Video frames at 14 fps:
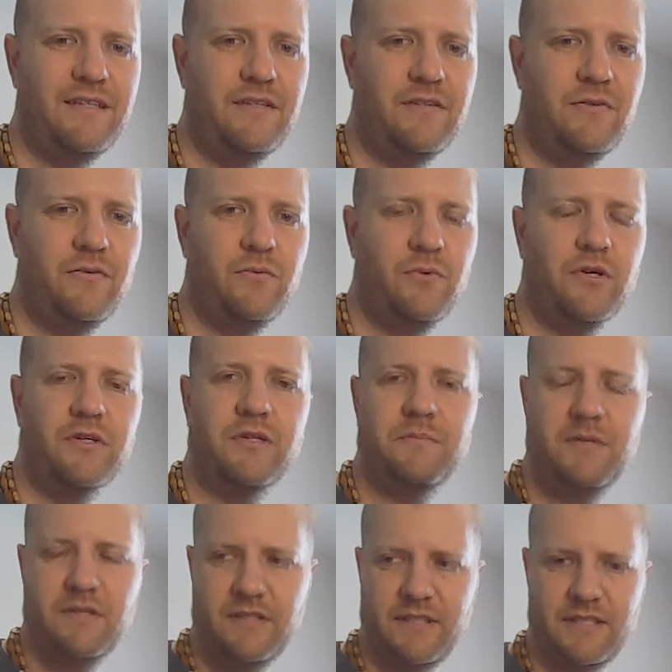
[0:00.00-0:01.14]

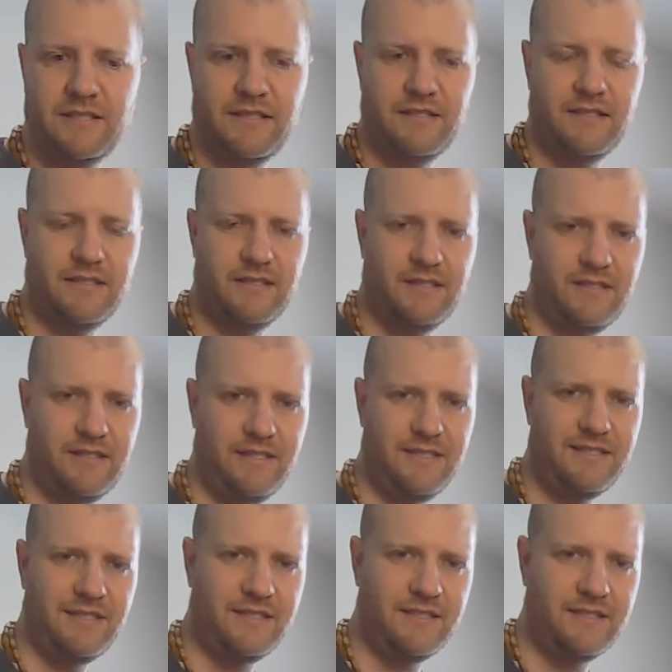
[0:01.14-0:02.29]
workability, and the
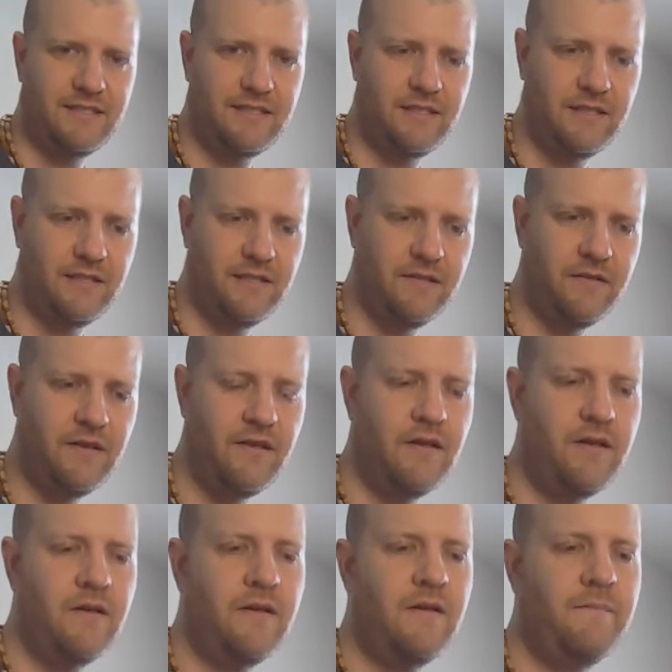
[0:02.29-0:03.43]
easiness and the
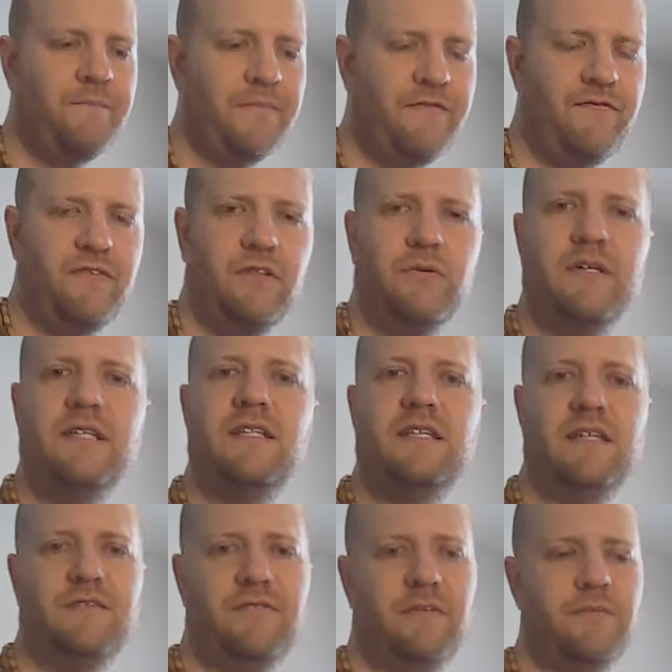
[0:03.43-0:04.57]

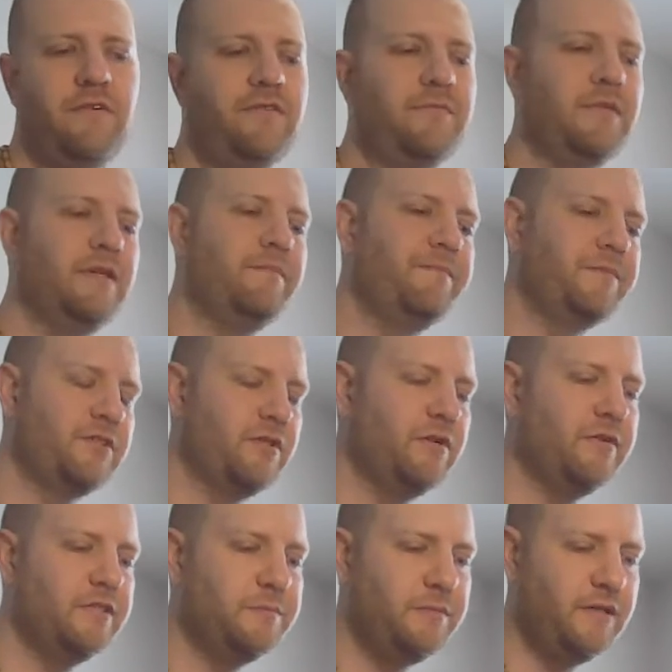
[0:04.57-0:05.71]
fluidity of the movement should
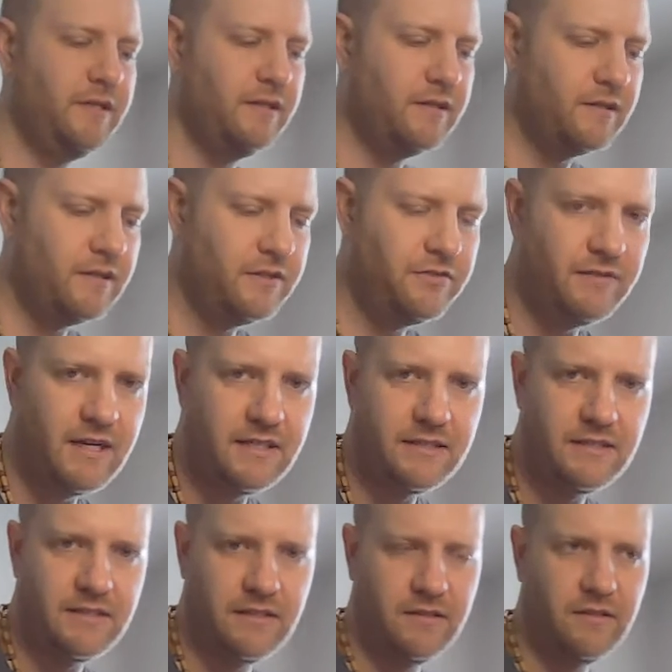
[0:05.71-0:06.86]
always be
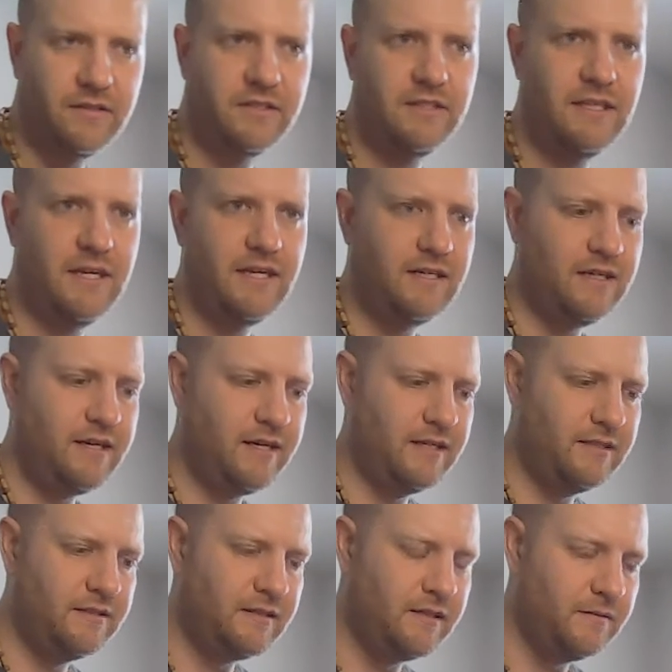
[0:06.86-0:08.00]
addressed and looked at
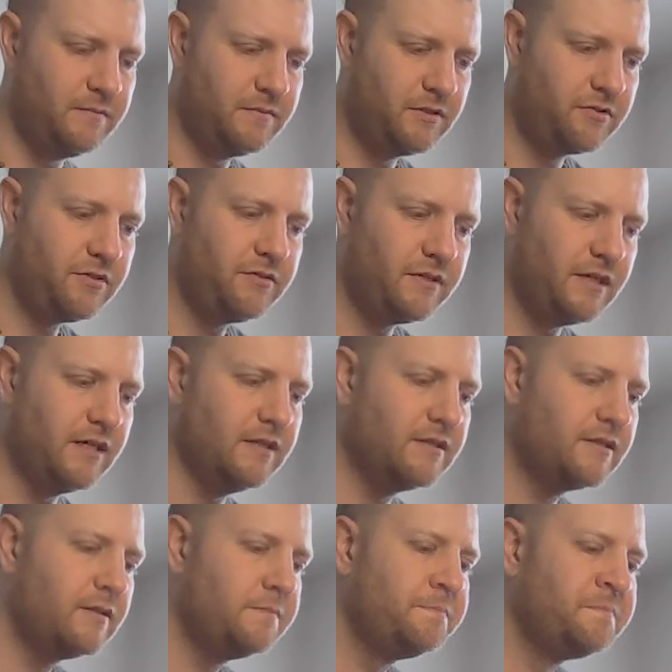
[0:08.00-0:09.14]
and scrutinized.